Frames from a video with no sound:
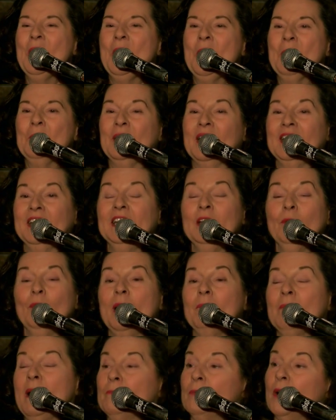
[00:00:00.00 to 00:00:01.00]
But
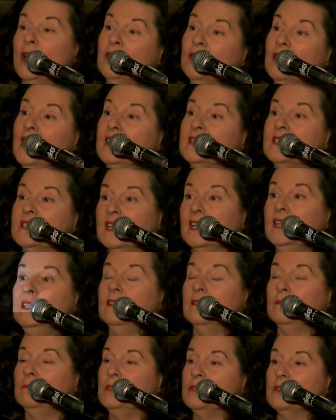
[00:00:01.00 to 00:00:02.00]
anyway, my brother has seen
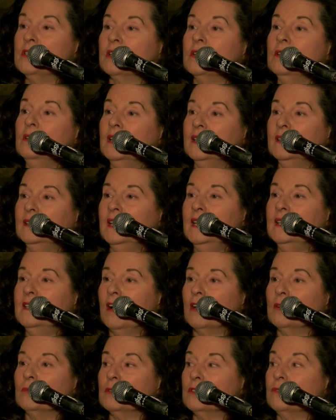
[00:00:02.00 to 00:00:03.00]
the musical, and he
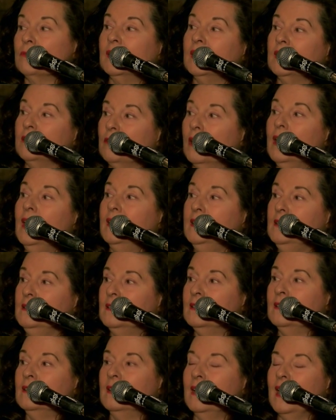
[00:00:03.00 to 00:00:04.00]
thought it was really great.